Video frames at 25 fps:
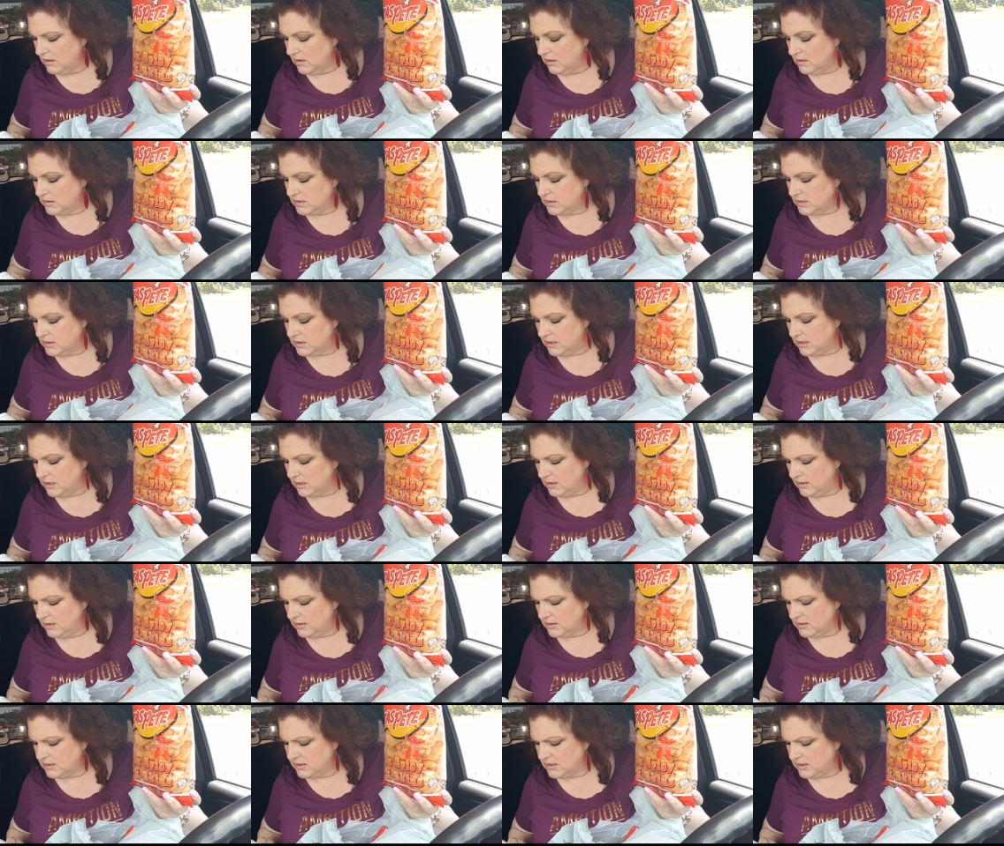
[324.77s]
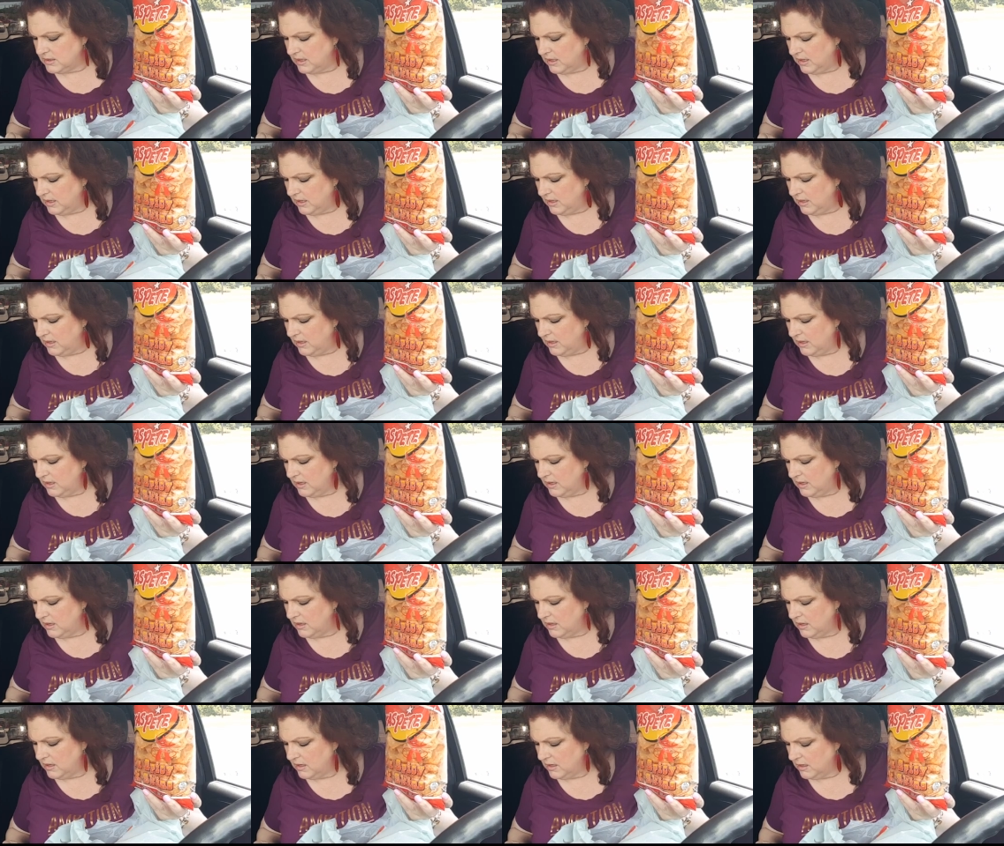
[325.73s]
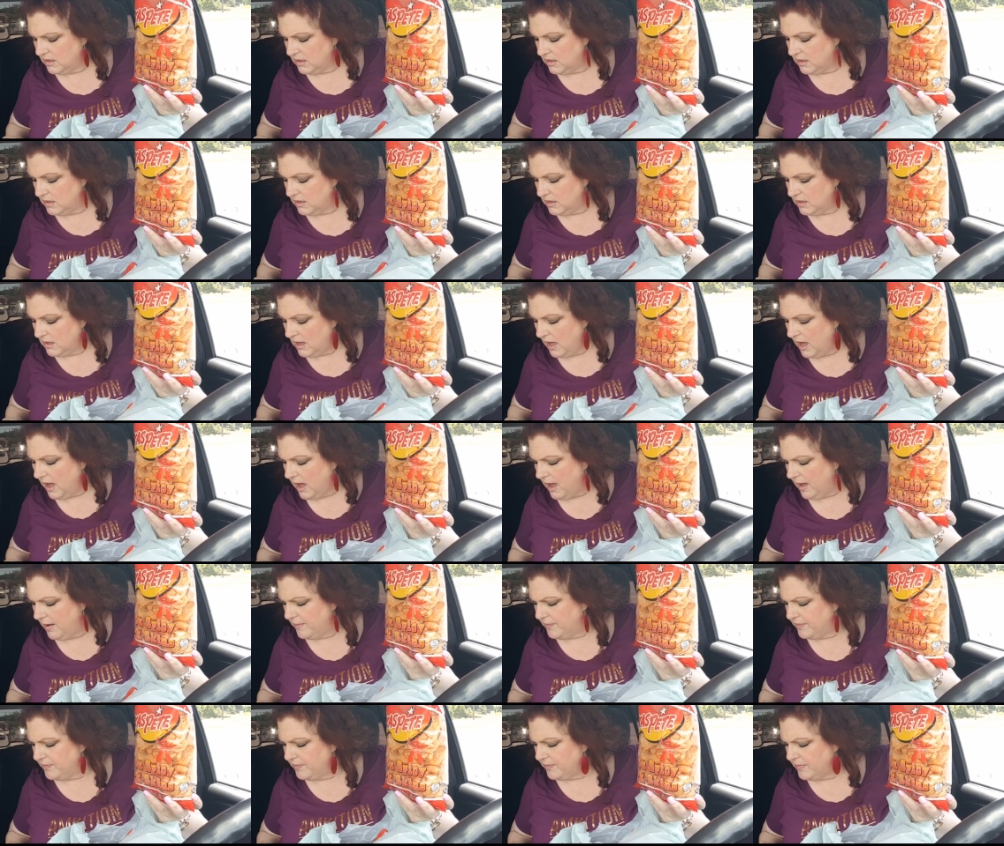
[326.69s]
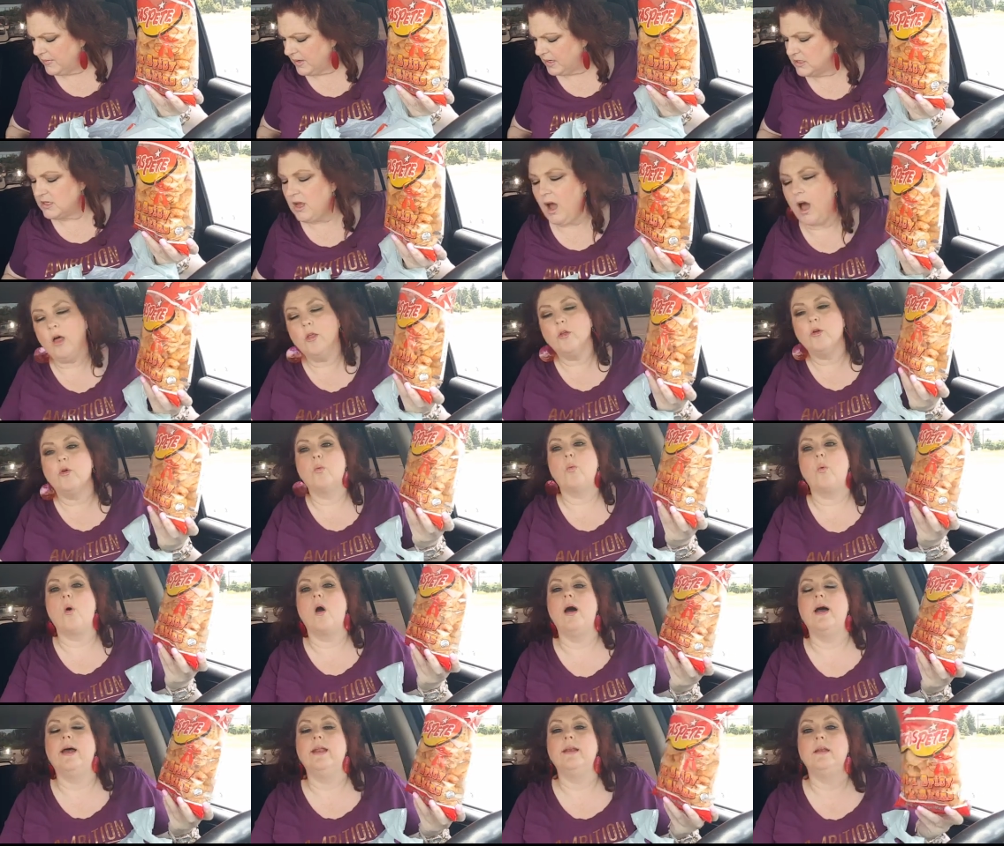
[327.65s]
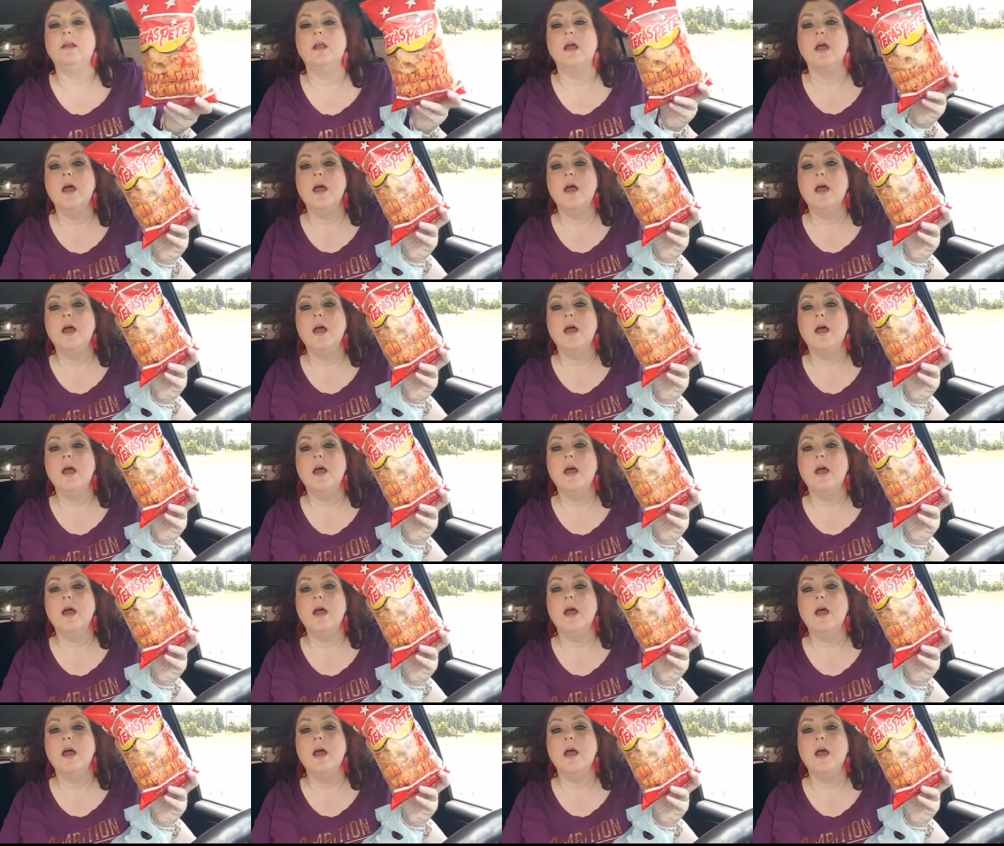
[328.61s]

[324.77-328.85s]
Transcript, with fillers: Let's see, let's see. Ah, dollar one.